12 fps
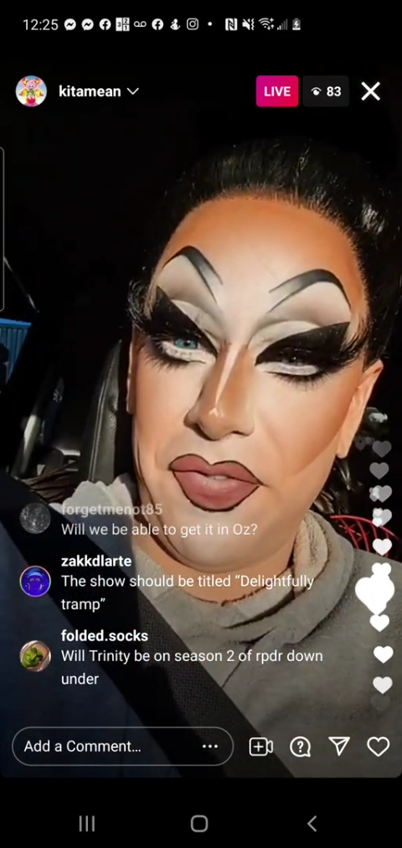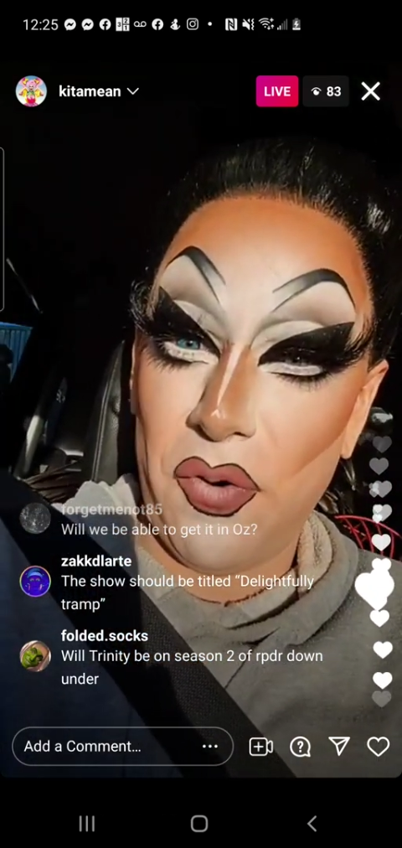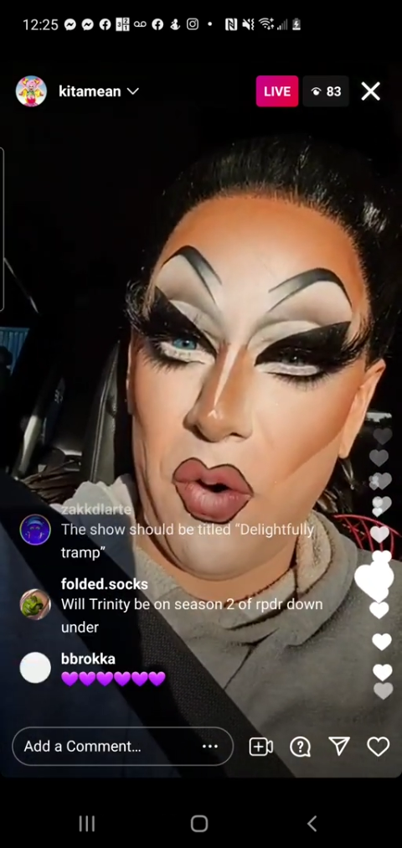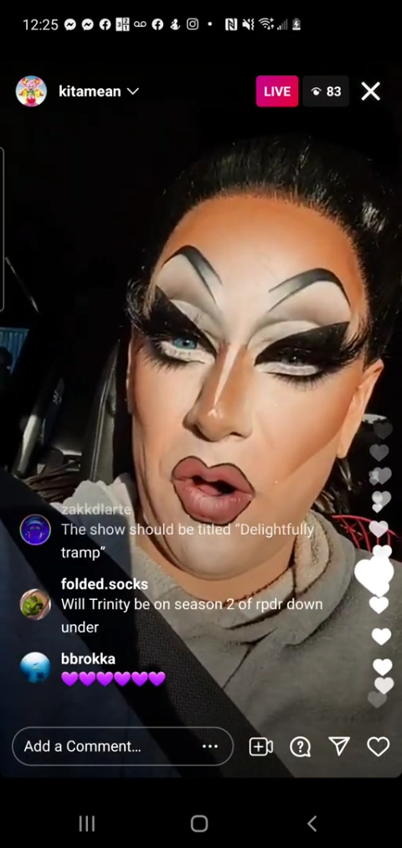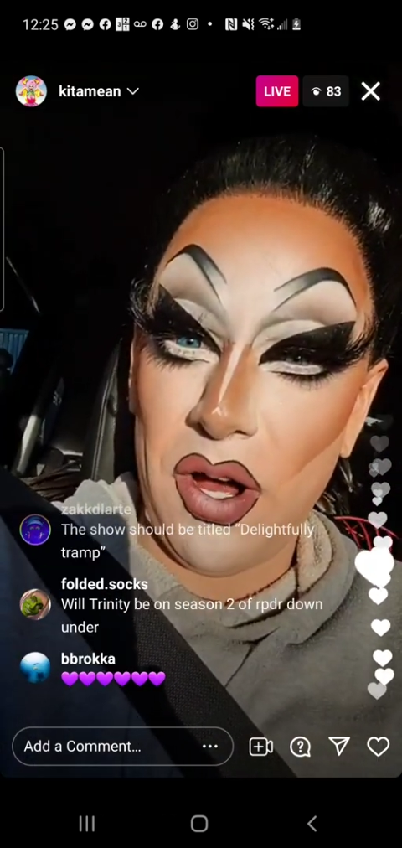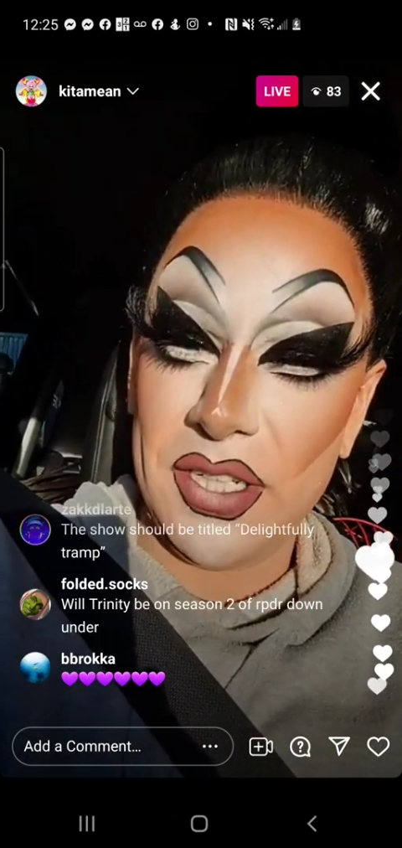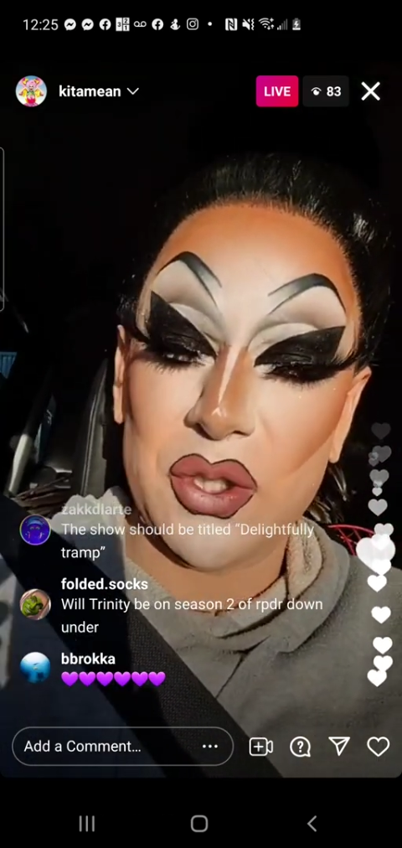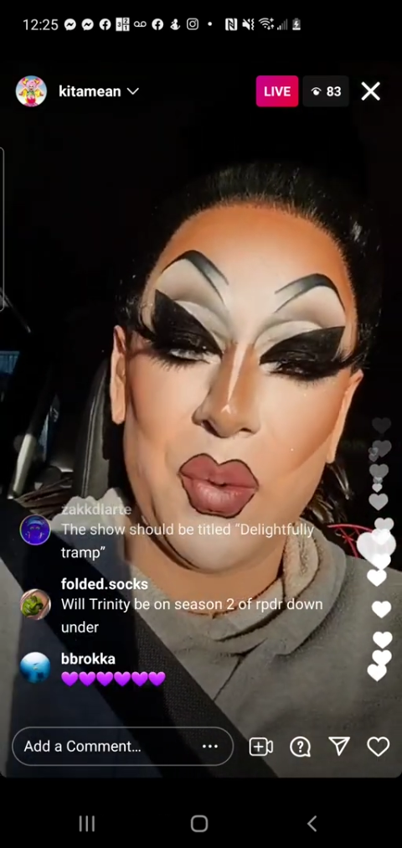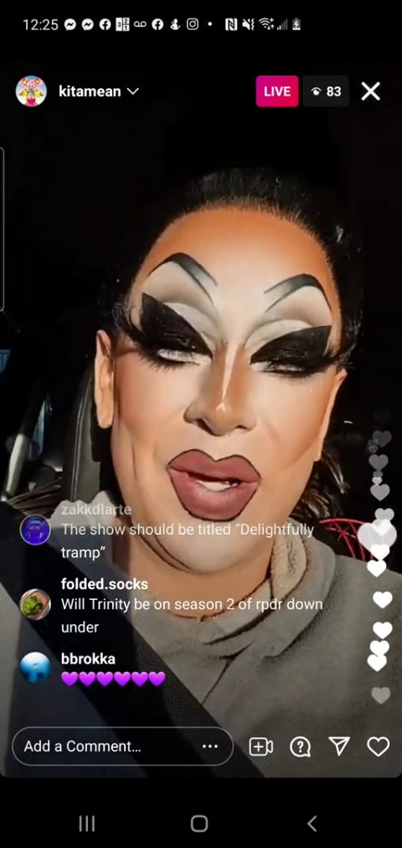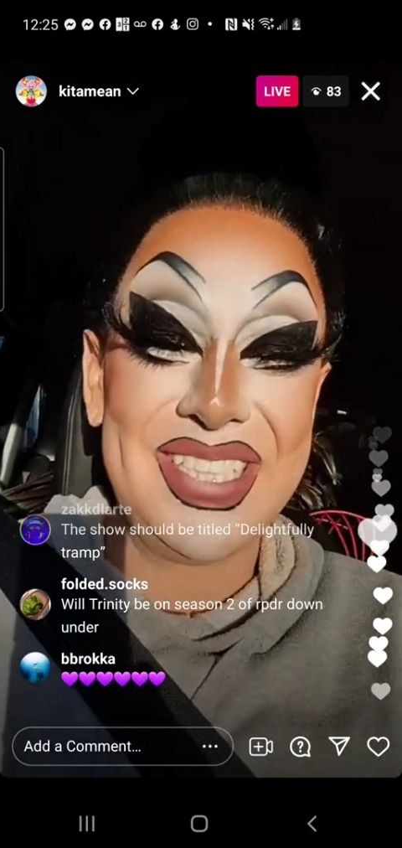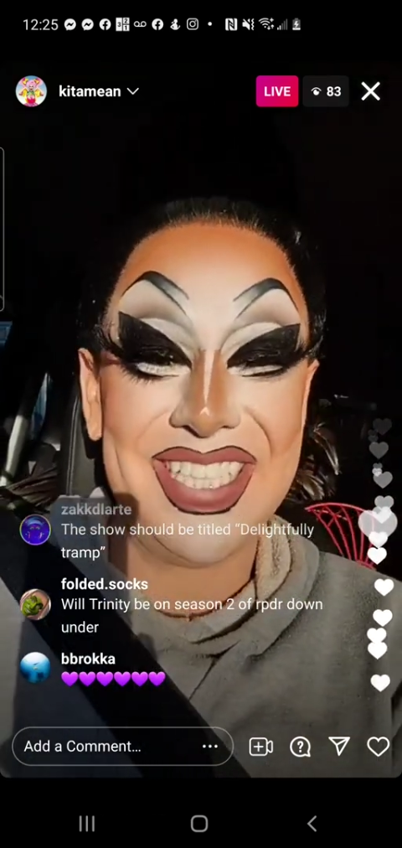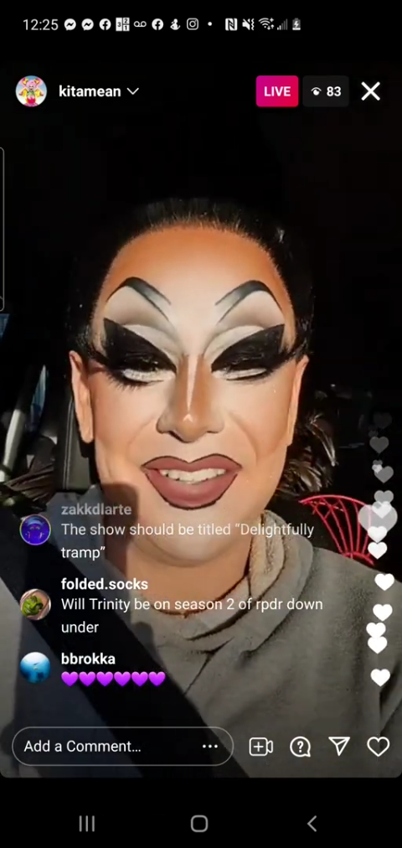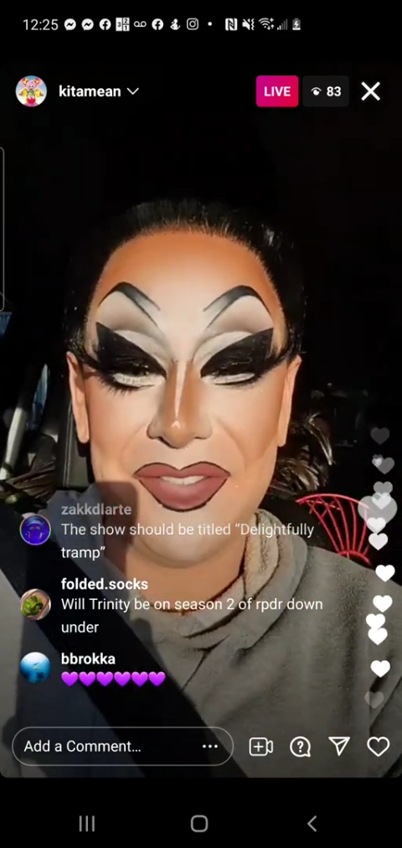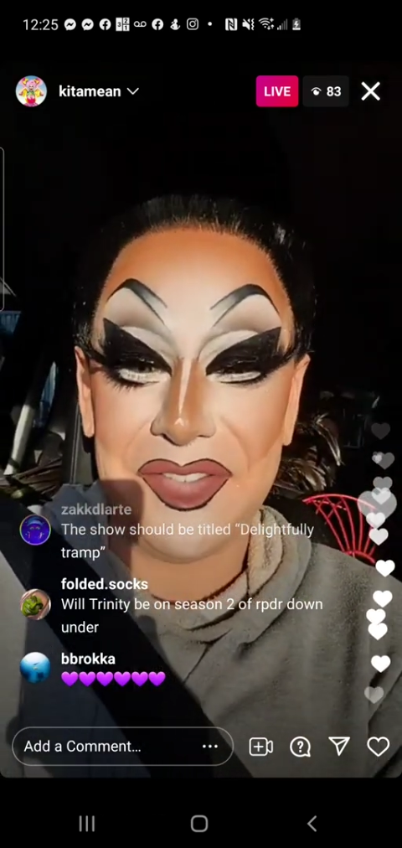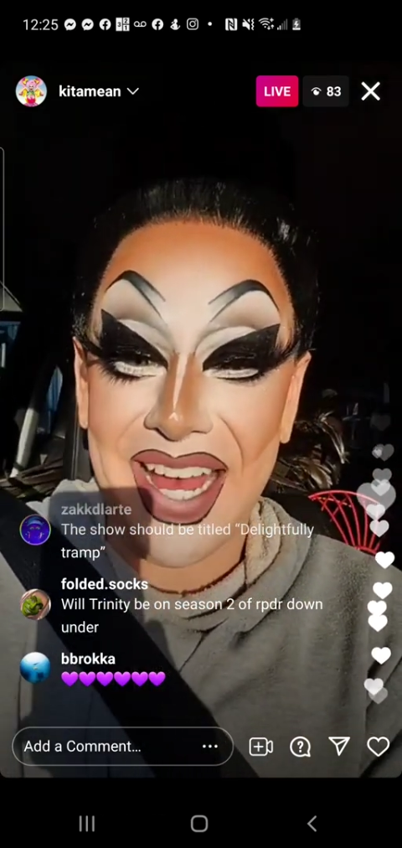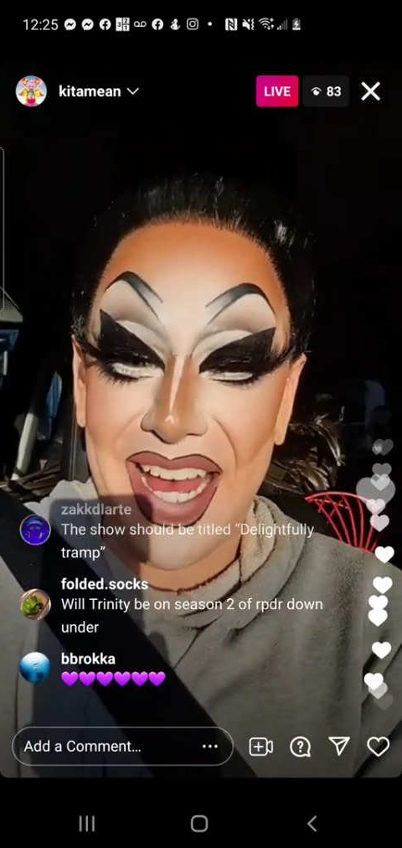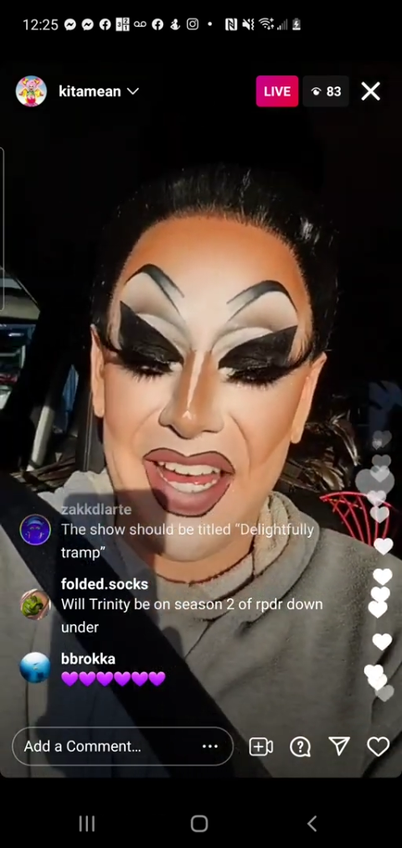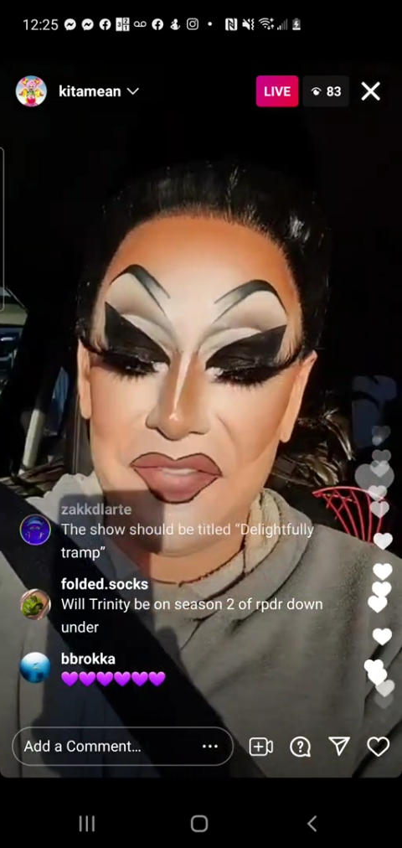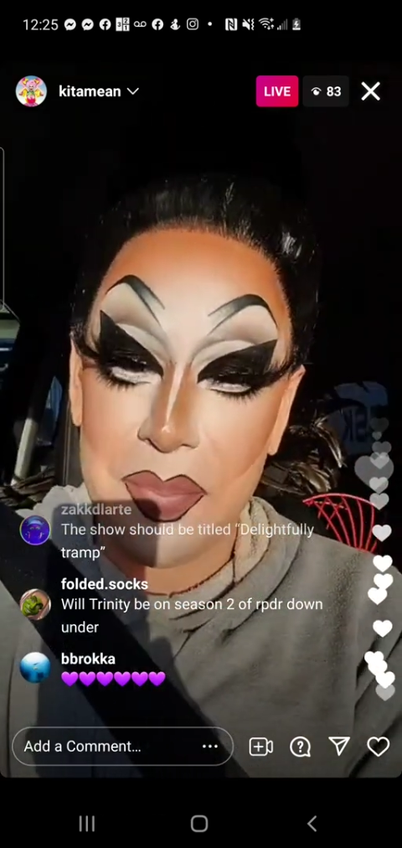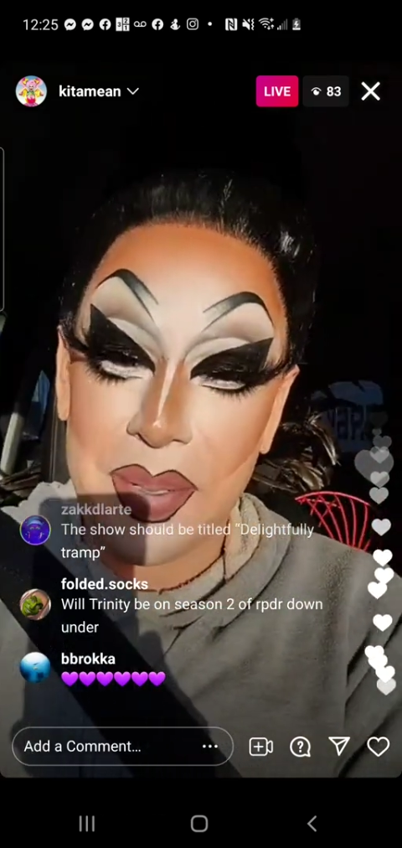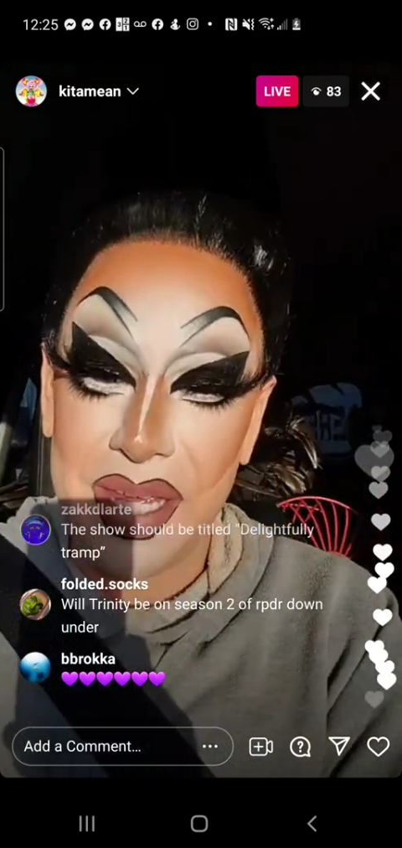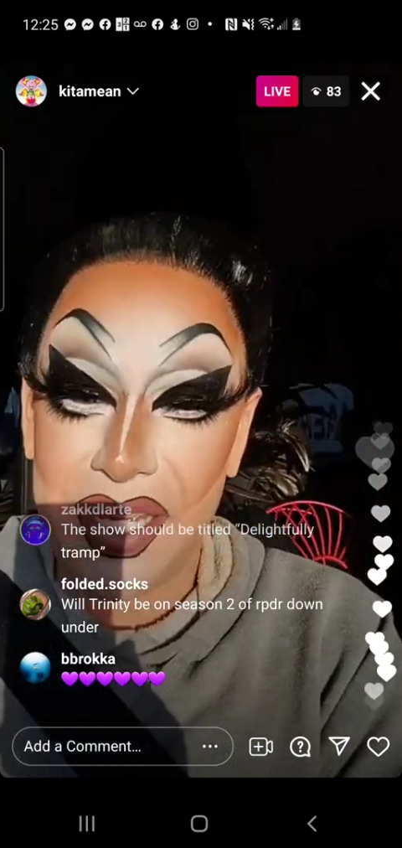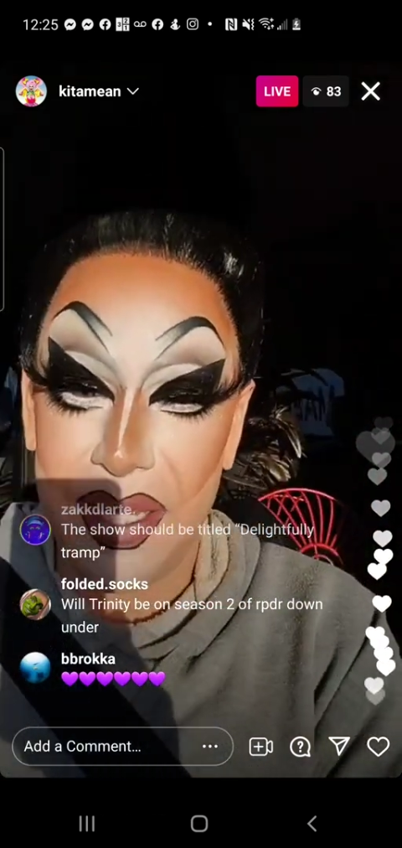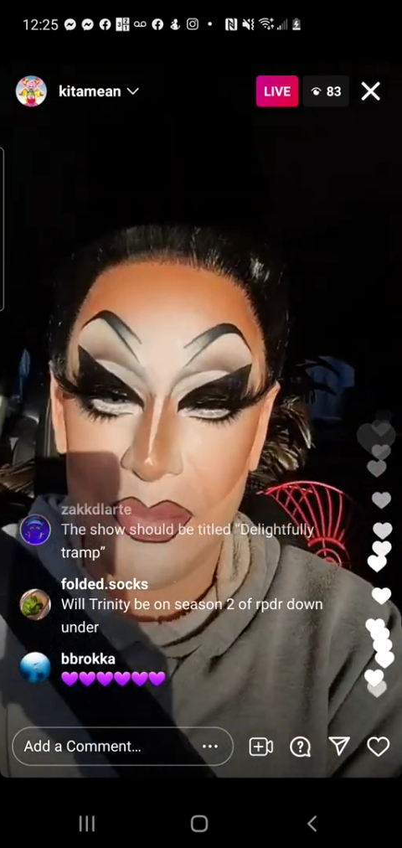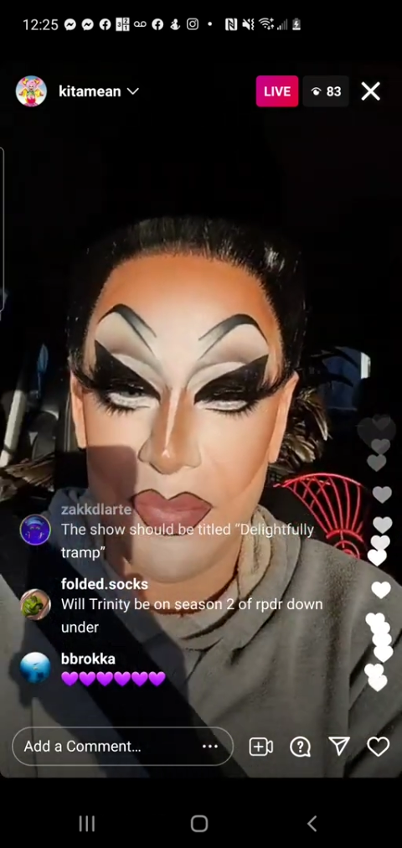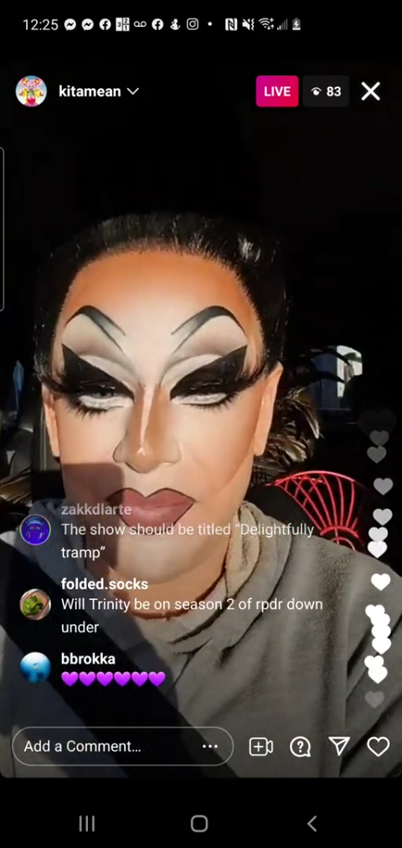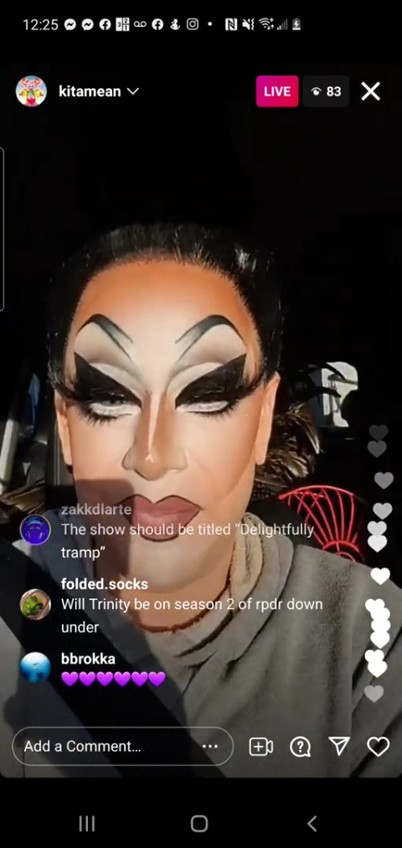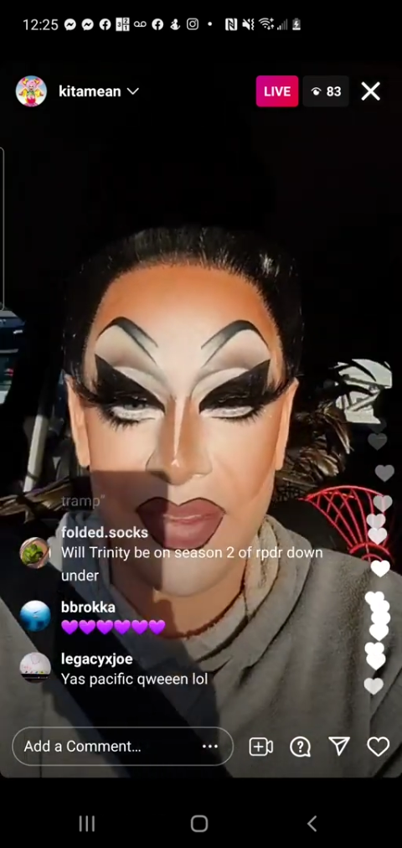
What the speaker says: 4:25 p.m.